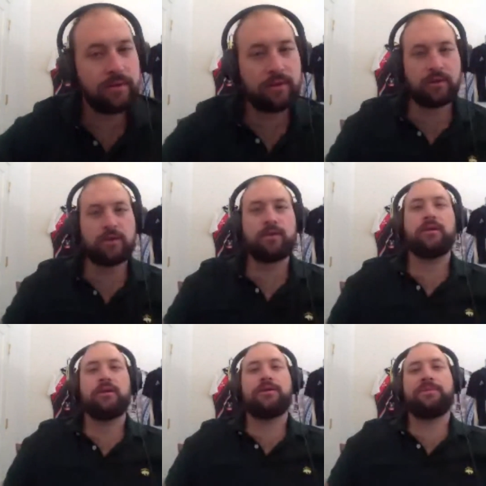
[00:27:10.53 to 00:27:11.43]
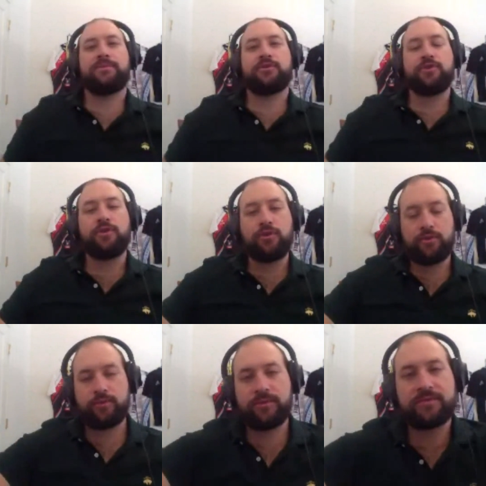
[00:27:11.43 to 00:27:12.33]
and then um,
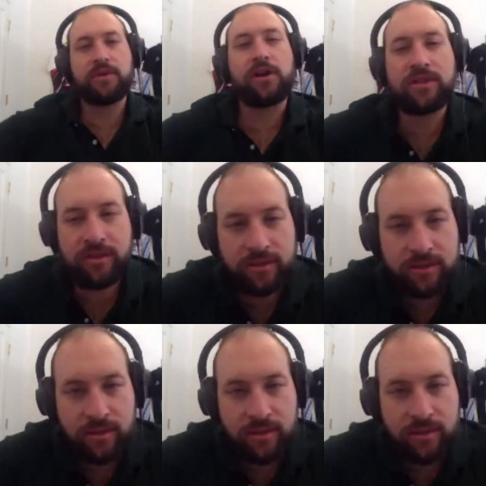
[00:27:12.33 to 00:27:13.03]
so we've talked